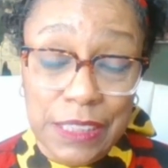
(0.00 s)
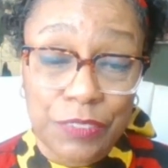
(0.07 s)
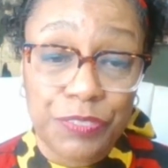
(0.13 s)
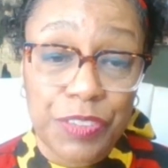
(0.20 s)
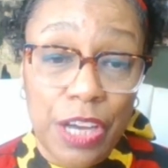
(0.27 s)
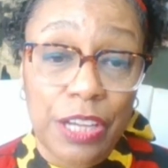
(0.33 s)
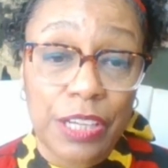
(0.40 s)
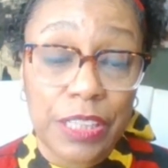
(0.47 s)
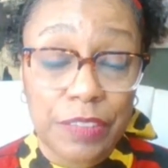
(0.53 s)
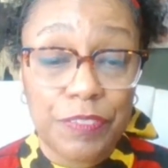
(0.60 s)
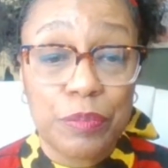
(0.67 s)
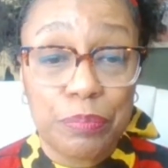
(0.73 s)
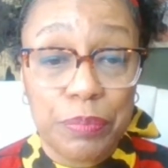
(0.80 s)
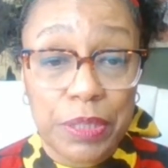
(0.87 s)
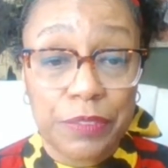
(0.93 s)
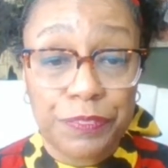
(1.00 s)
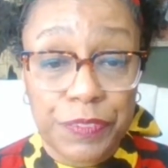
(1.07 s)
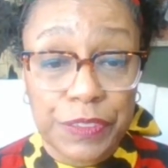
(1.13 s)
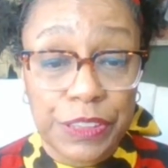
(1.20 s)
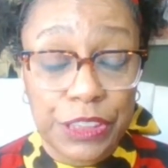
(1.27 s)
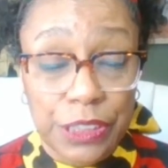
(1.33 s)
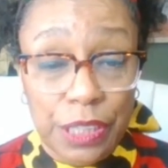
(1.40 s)
If y'all live in
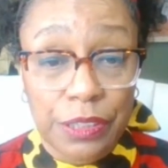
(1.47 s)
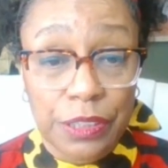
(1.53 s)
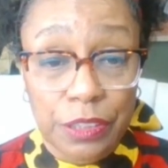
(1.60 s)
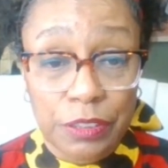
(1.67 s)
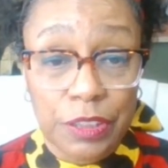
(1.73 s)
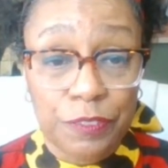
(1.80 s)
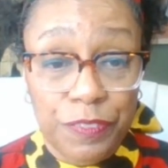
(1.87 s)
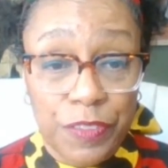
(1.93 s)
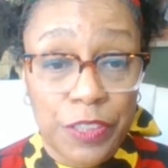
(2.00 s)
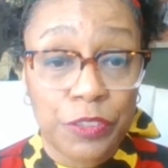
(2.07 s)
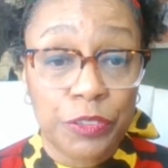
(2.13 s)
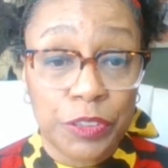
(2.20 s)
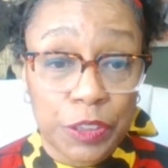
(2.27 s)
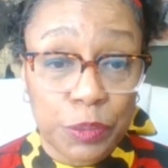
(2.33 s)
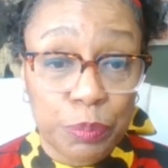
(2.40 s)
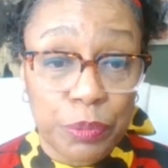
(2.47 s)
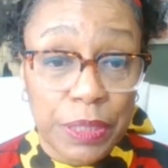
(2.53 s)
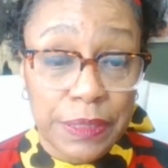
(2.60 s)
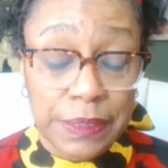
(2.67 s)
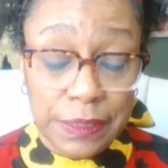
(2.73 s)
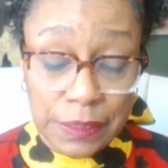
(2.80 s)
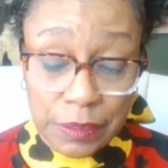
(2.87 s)
Memphis, y'all know that Federal
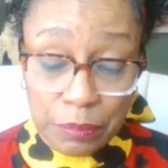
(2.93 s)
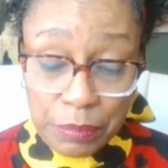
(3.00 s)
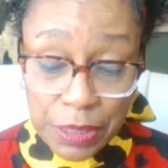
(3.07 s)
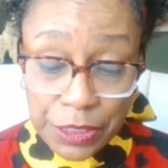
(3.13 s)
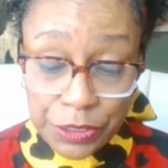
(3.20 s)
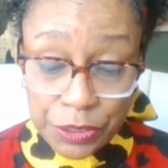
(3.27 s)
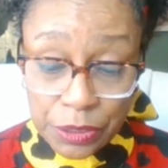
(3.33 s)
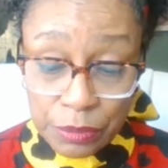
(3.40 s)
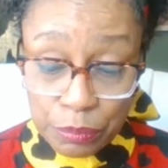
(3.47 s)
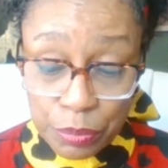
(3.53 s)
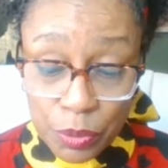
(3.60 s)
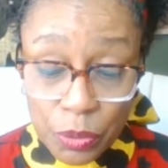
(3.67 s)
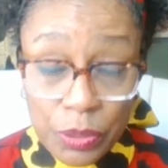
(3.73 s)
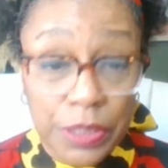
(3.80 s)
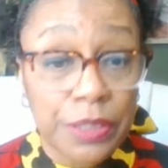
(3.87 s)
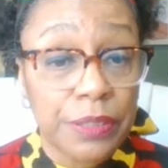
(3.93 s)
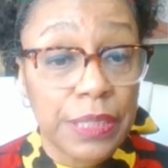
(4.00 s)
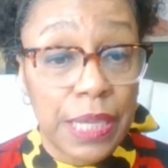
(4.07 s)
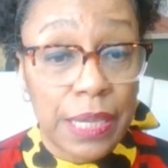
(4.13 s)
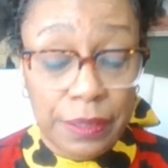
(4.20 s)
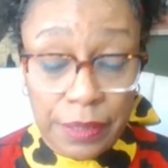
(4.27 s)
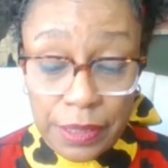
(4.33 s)
Express is a major employer
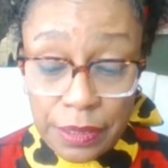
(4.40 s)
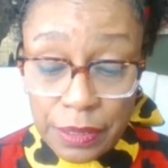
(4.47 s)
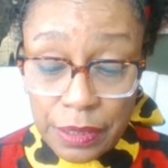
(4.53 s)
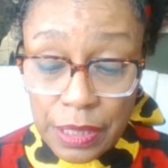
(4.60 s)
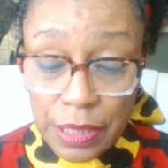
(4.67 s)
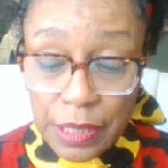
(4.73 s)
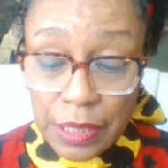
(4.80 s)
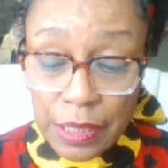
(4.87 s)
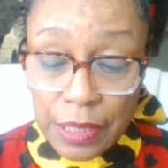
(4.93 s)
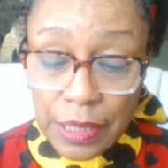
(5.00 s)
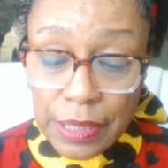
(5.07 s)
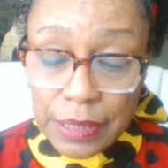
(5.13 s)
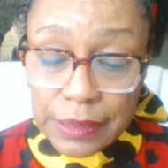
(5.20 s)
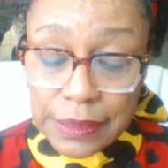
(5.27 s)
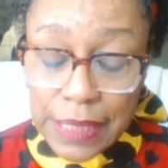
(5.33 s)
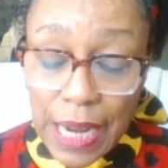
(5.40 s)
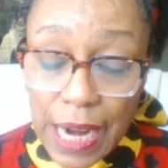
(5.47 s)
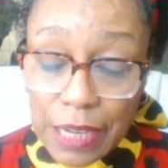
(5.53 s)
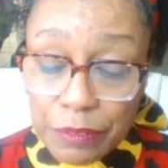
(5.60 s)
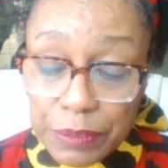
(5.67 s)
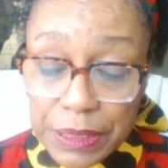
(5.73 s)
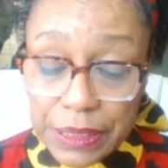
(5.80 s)
down there.
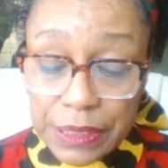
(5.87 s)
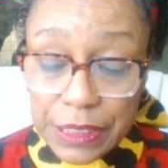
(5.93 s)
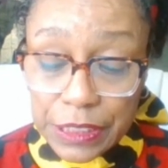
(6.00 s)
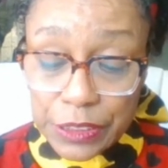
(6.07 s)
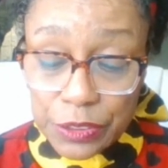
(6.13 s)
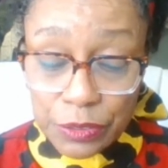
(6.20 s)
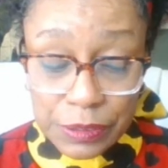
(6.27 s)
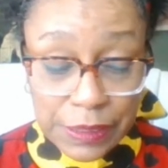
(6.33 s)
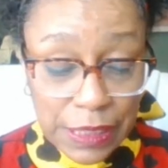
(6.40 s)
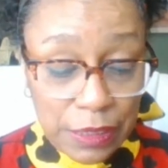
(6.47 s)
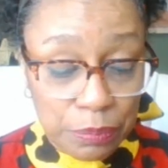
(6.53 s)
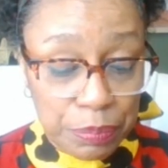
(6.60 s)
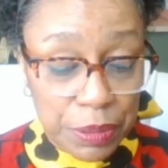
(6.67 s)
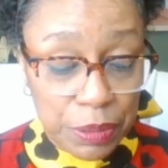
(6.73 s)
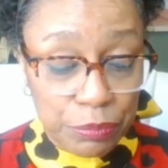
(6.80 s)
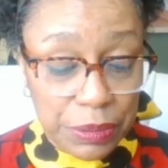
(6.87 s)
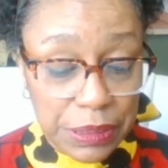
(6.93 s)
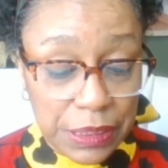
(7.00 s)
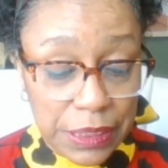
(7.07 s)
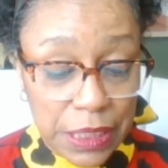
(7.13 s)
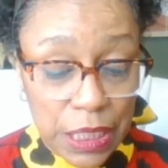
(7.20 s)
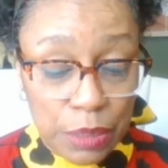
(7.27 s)
Tyree Nichols had been with
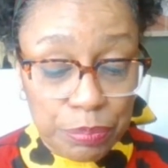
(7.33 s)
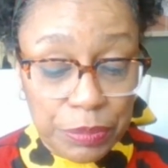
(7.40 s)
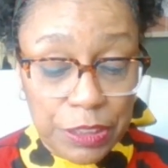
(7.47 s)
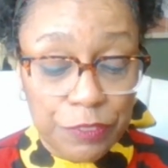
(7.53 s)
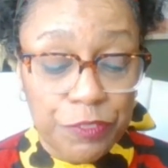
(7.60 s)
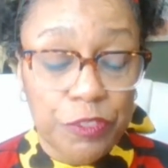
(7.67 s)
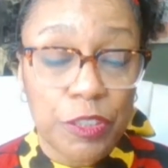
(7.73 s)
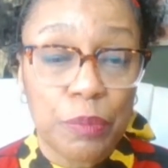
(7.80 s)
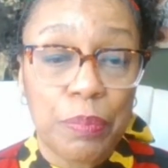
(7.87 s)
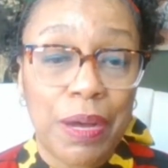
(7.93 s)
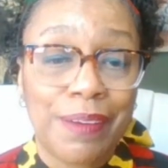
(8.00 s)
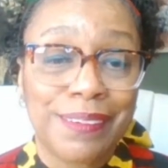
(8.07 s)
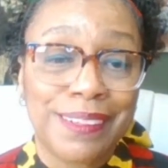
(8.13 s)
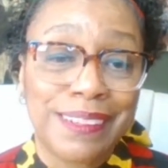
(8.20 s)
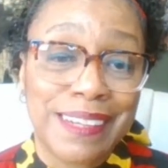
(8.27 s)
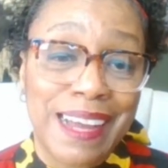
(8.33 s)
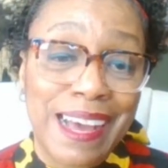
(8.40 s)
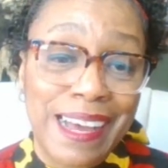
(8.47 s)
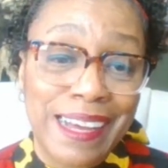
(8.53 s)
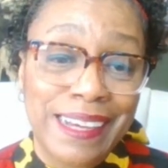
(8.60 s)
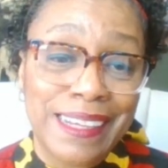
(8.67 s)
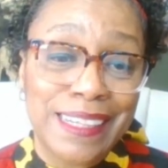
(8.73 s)
the company for about
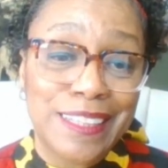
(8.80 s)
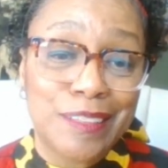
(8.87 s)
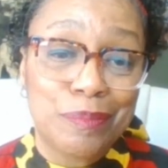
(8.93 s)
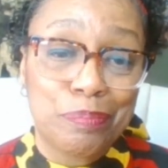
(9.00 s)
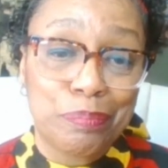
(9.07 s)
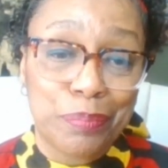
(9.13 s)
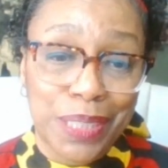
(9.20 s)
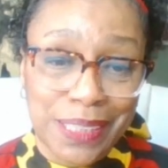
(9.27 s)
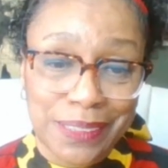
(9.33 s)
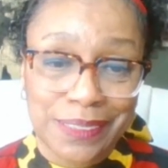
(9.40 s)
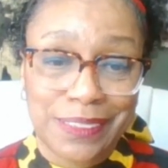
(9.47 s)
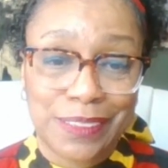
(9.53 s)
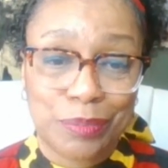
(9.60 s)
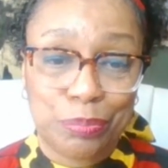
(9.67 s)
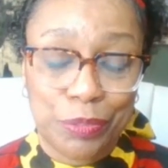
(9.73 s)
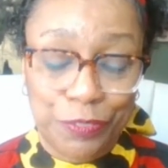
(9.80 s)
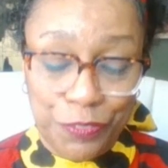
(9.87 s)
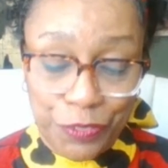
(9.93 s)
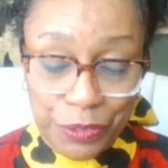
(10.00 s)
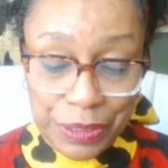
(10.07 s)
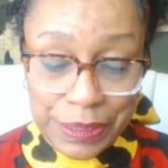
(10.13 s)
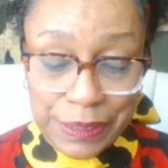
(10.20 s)
9 months
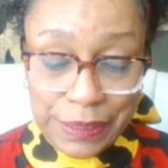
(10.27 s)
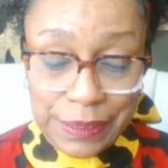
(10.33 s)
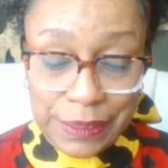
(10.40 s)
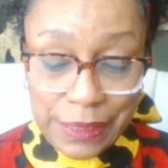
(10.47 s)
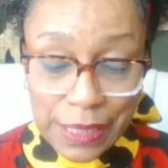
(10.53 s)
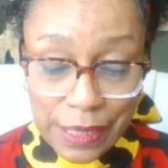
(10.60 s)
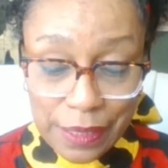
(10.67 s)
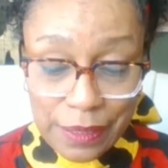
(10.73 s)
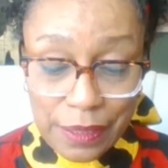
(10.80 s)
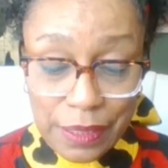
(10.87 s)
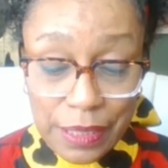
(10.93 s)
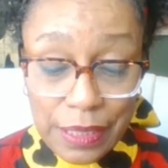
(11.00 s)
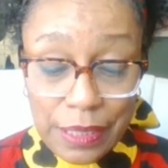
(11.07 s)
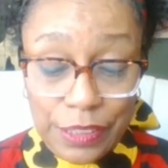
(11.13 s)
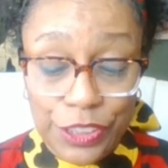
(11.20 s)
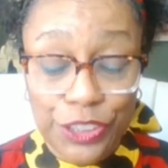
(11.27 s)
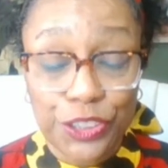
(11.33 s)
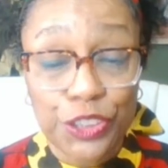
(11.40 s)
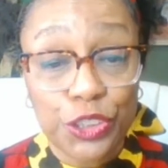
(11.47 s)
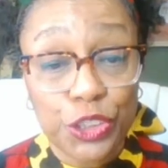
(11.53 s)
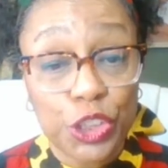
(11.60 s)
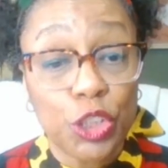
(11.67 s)
before his death. The
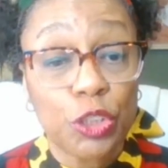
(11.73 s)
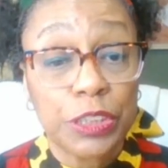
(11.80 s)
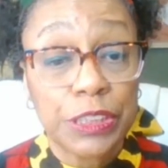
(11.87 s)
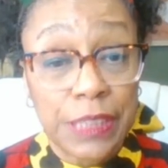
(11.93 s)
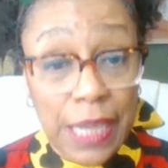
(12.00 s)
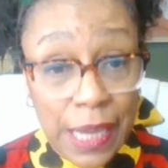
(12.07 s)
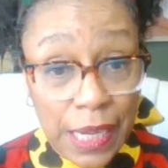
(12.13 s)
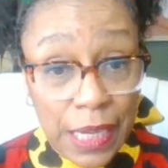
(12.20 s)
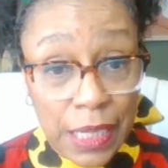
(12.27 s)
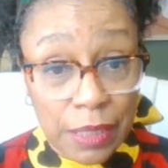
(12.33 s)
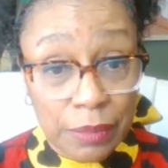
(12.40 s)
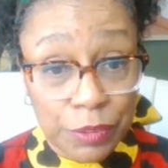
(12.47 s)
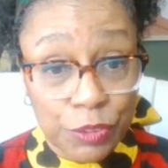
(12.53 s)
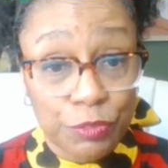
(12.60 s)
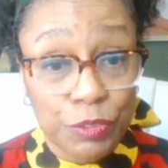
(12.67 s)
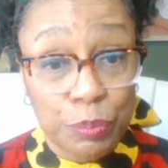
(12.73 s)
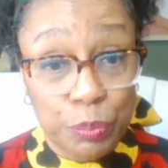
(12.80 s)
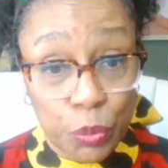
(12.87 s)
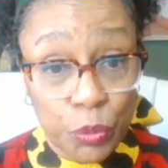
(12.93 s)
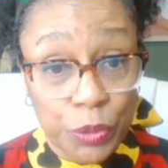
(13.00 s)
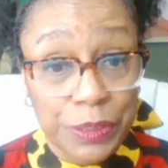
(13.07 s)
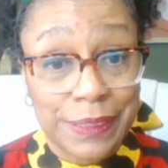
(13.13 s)
New York Times
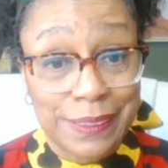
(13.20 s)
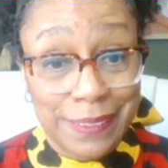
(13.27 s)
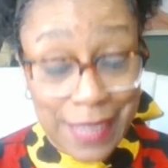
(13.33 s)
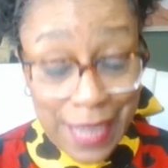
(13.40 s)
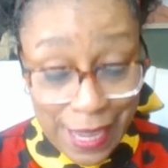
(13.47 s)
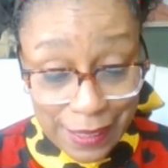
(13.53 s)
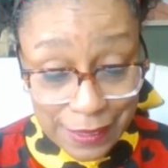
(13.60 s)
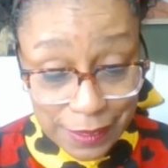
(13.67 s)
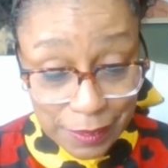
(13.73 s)
reports that.